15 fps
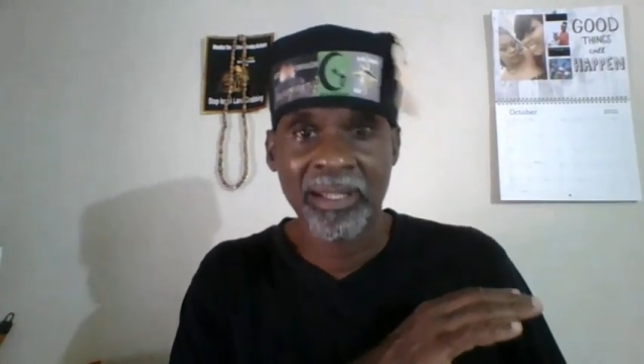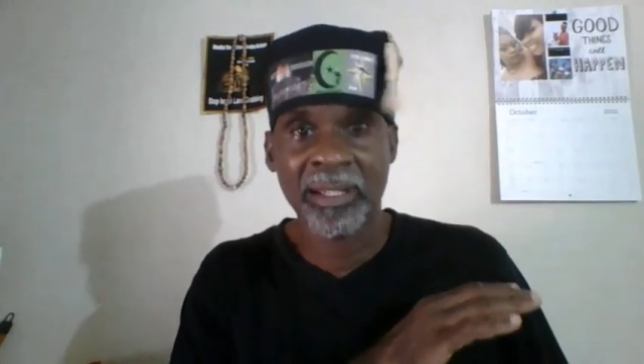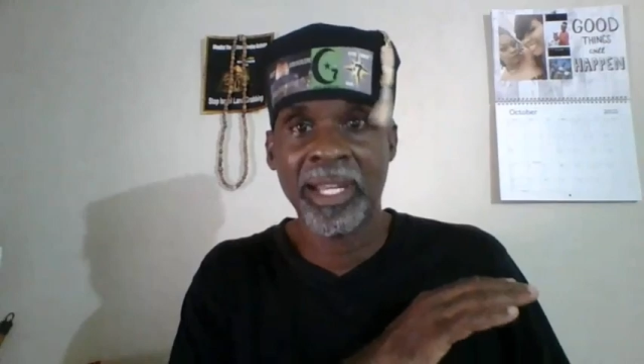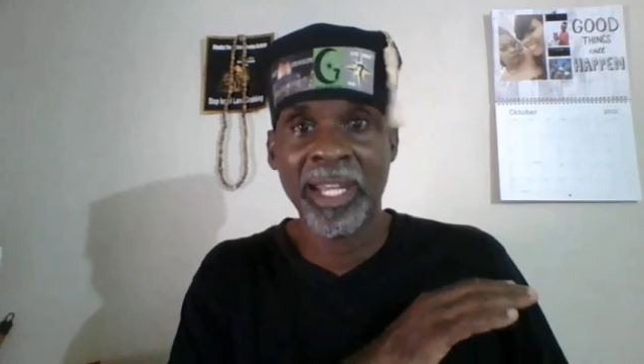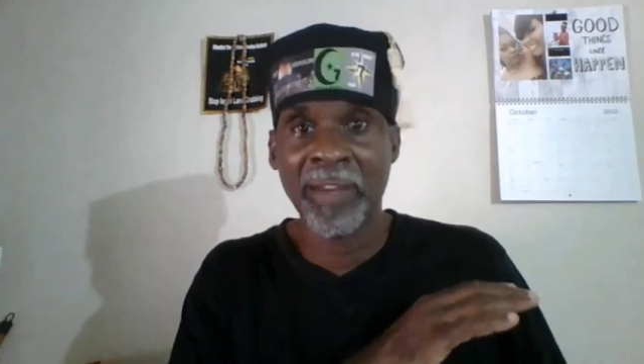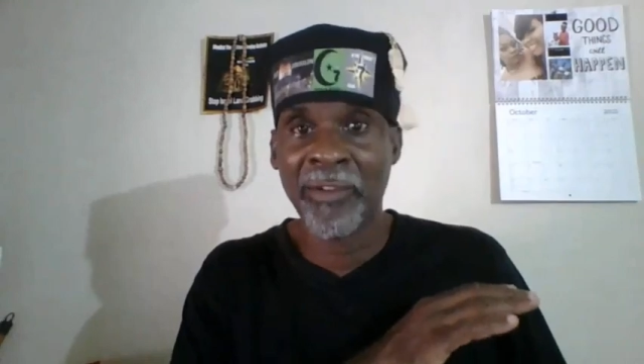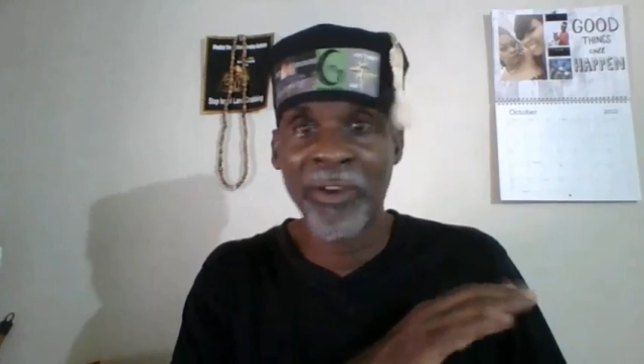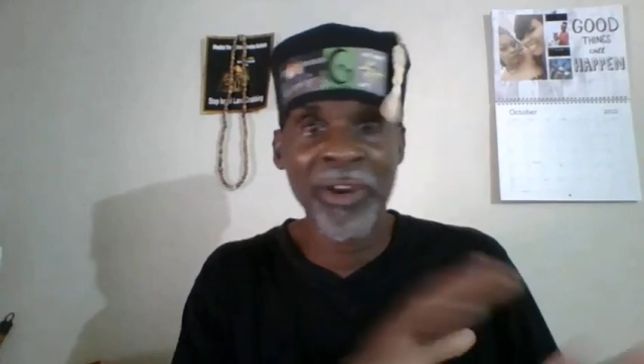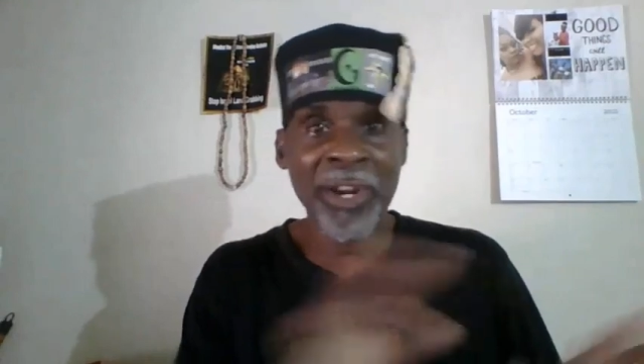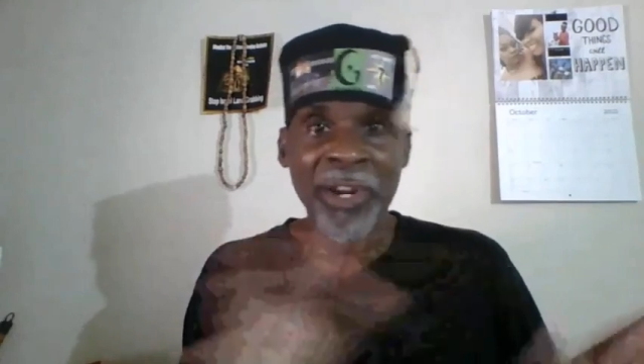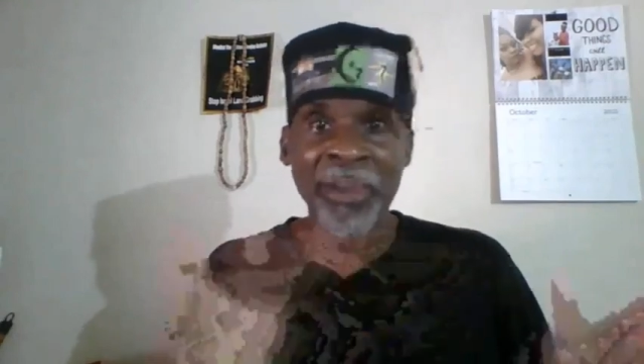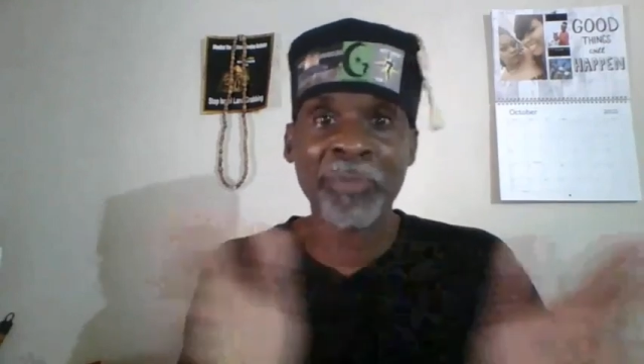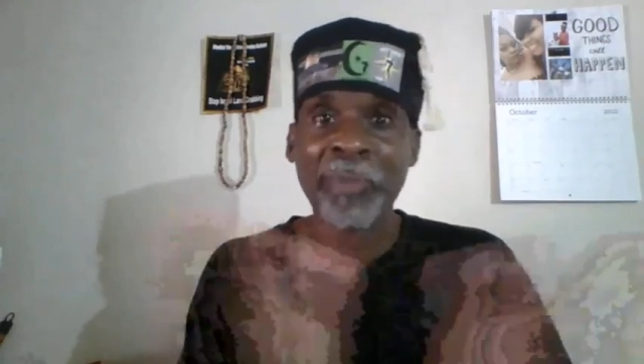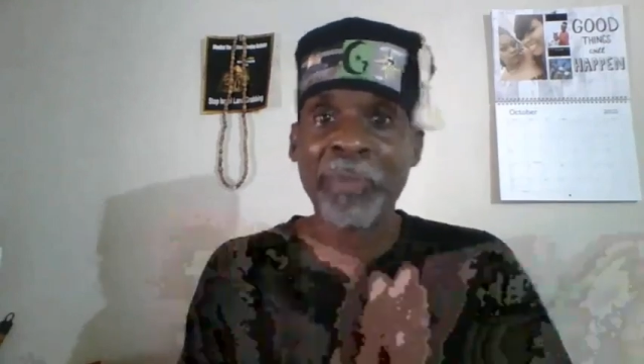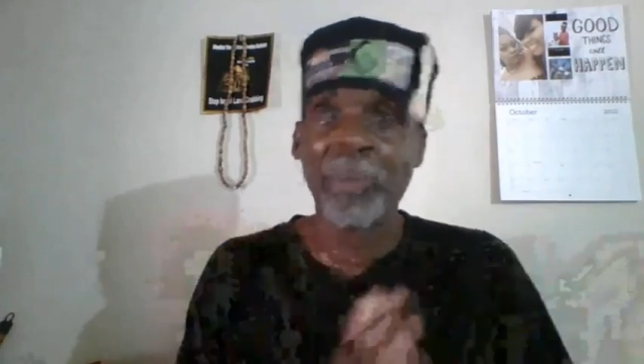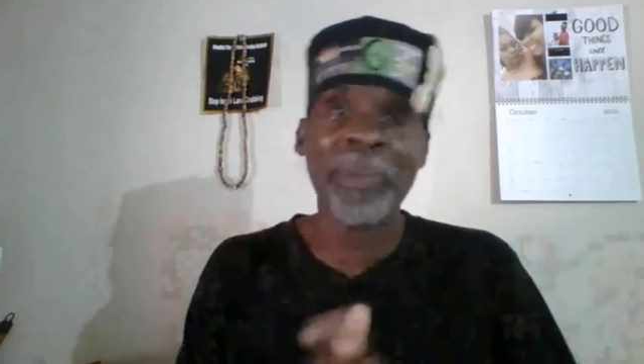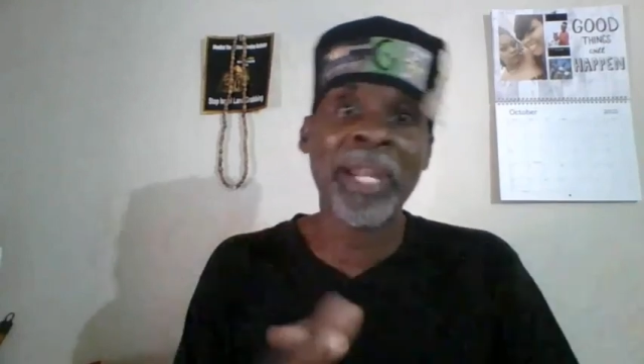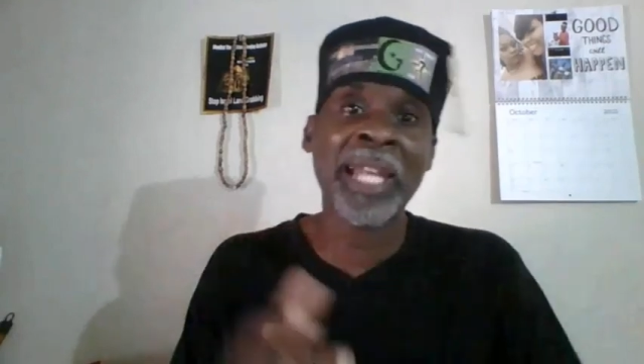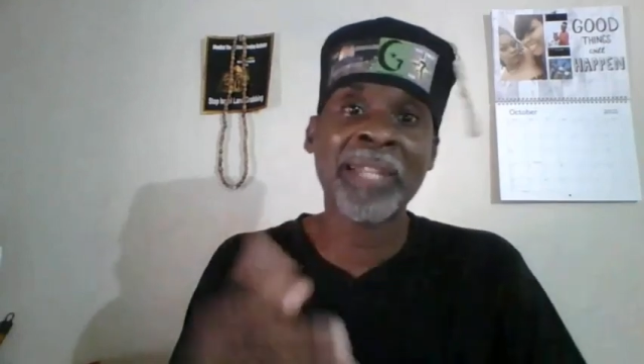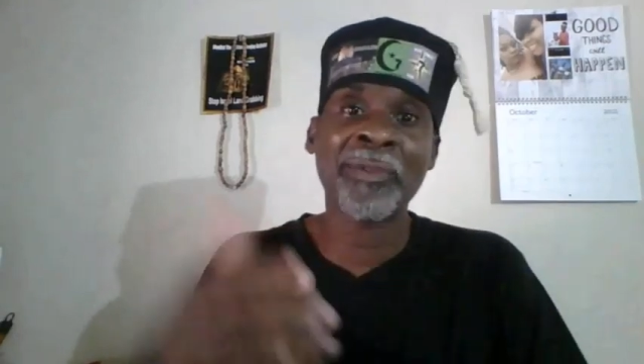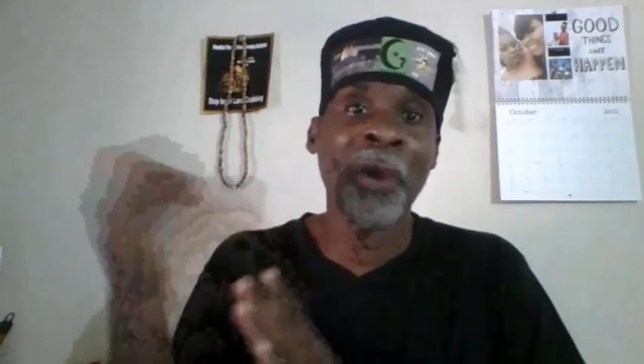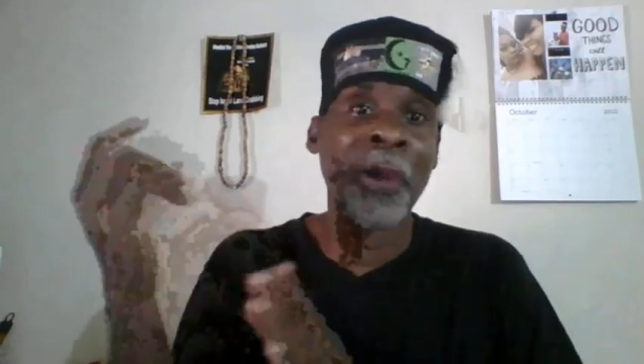I never heard of those people
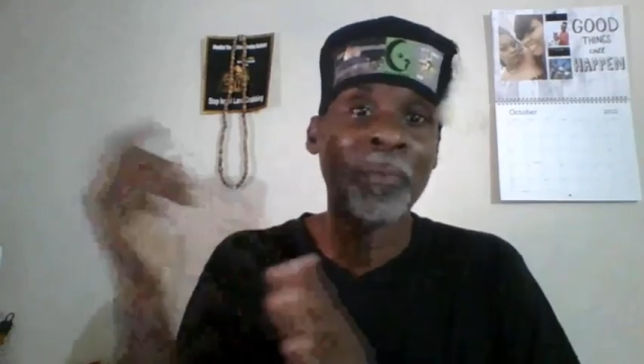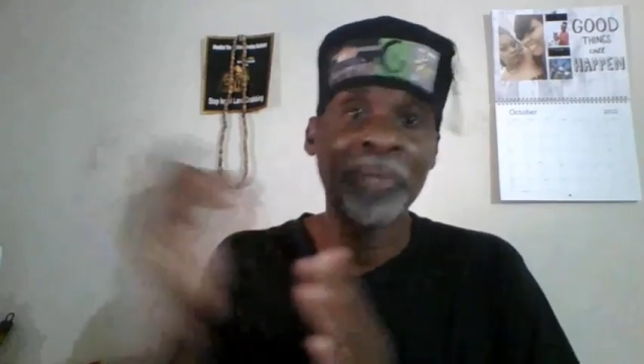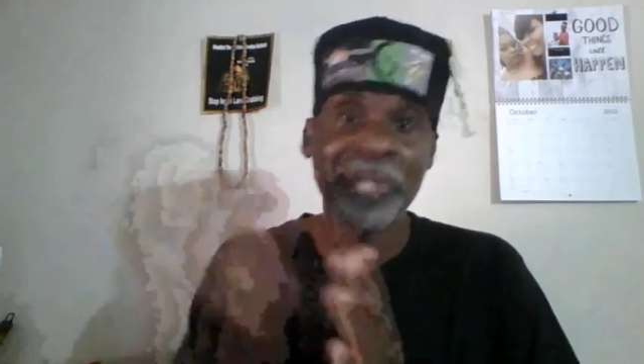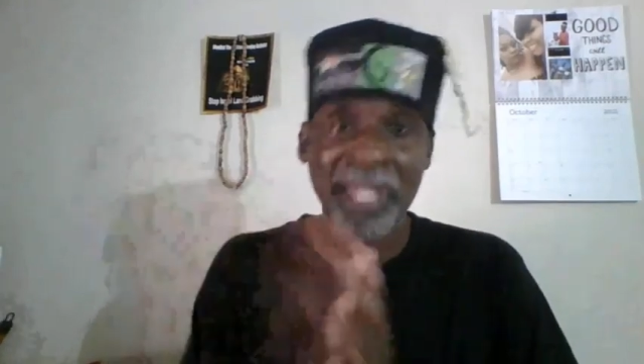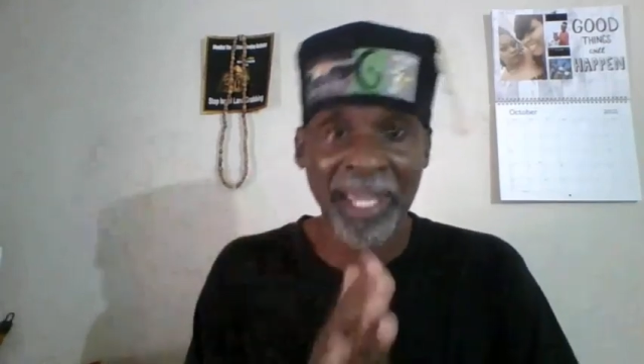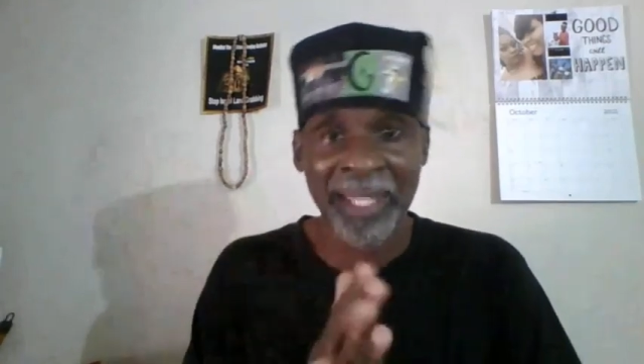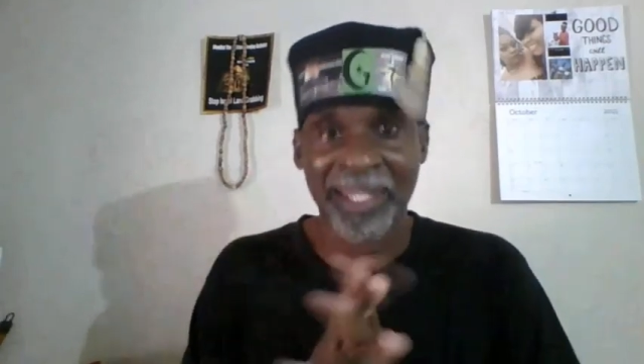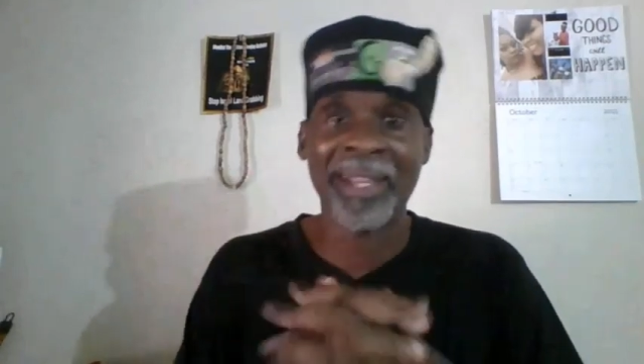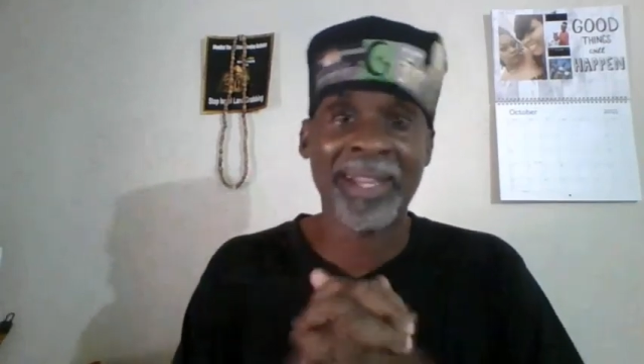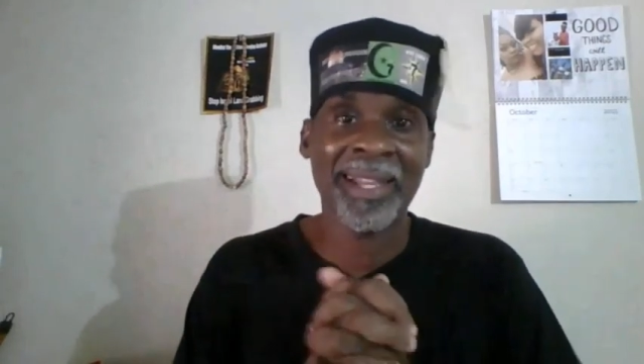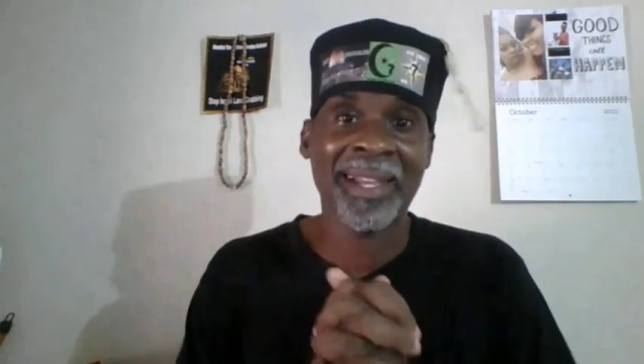that's upstate.